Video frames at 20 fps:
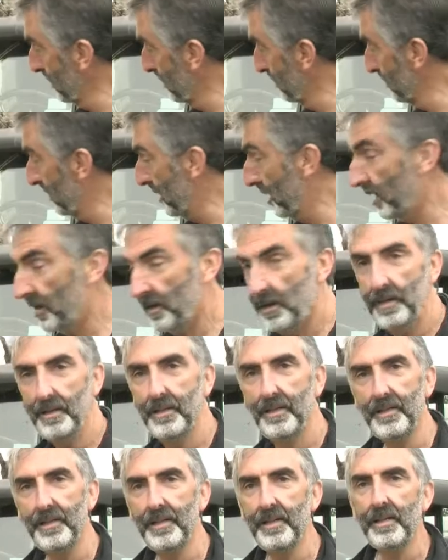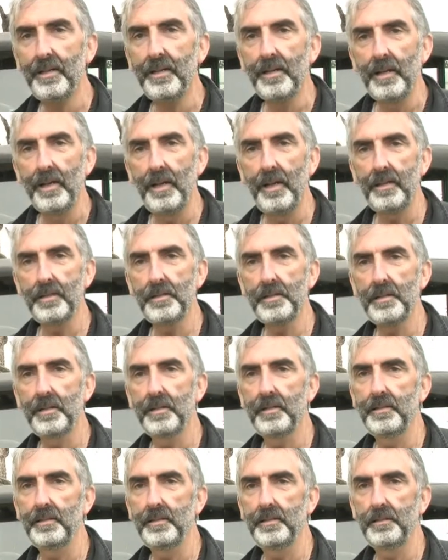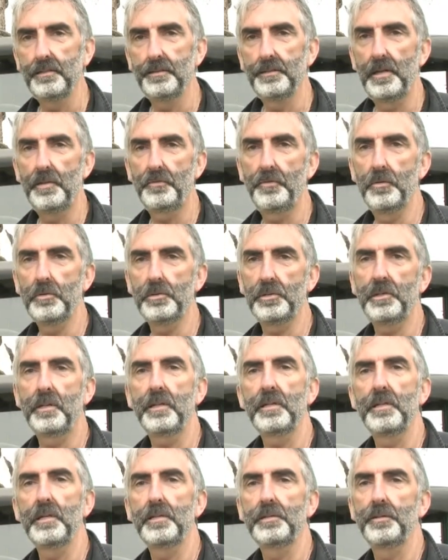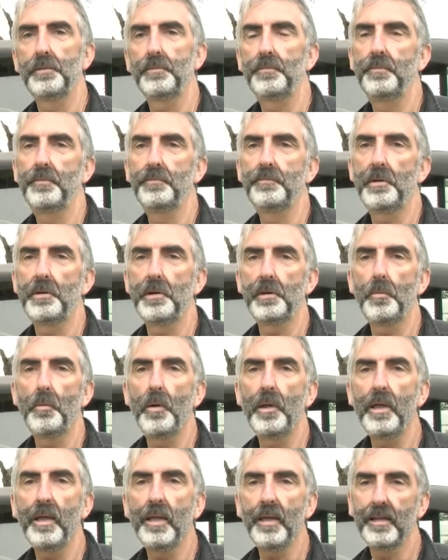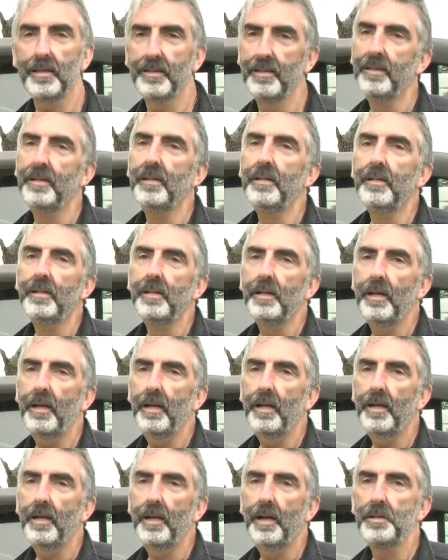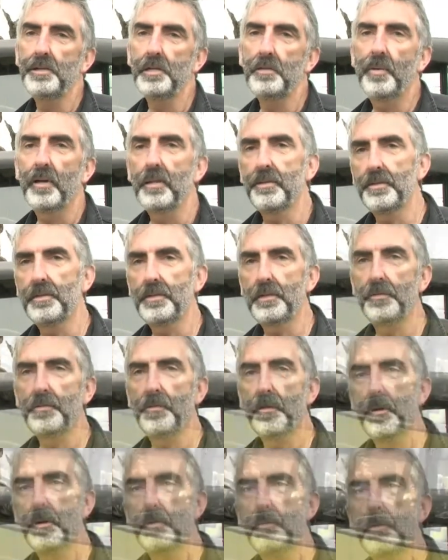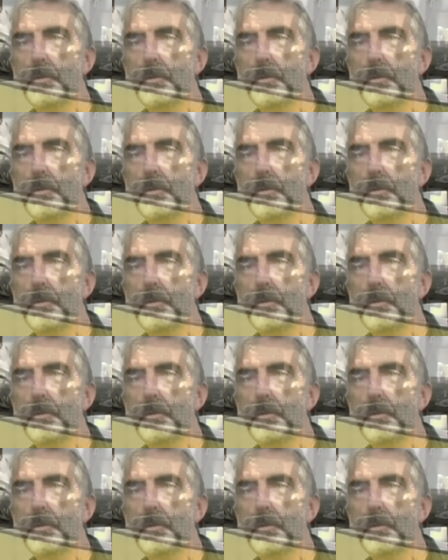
of now, and uh, unfortunately there's a very rare, uh, only about thirty-five